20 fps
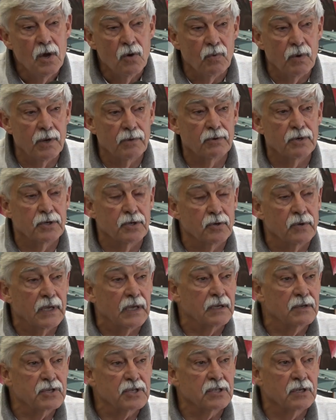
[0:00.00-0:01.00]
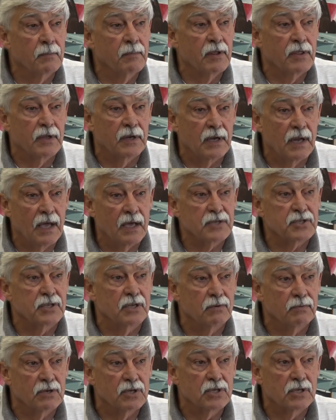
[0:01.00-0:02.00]
we were doing some of the
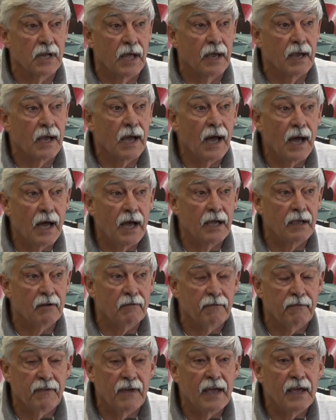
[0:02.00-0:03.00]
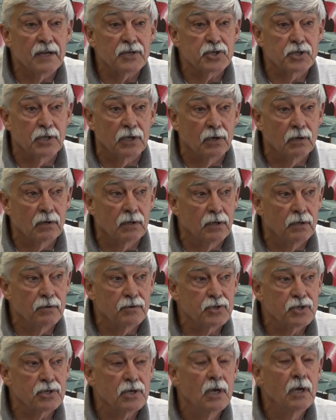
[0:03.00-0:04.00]
nasty ones, like high and fast in
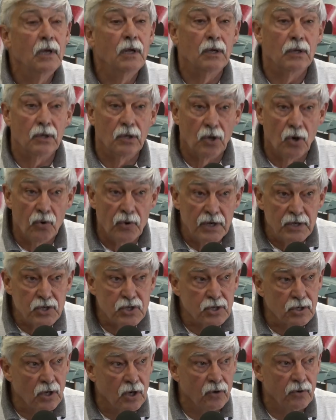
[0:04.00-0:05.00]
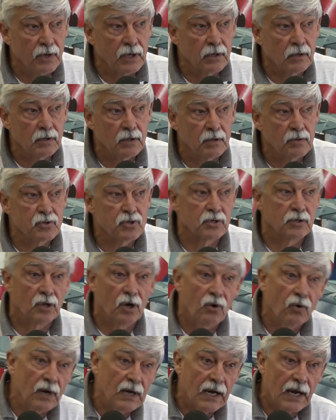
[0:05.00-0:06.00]
close, low and slow in close,
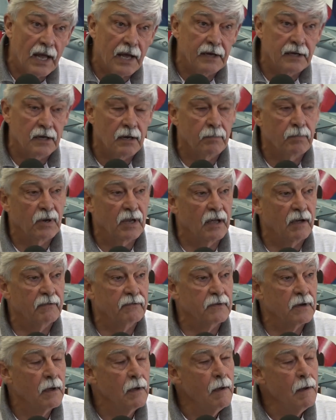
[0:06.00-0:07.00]
low and lined up left,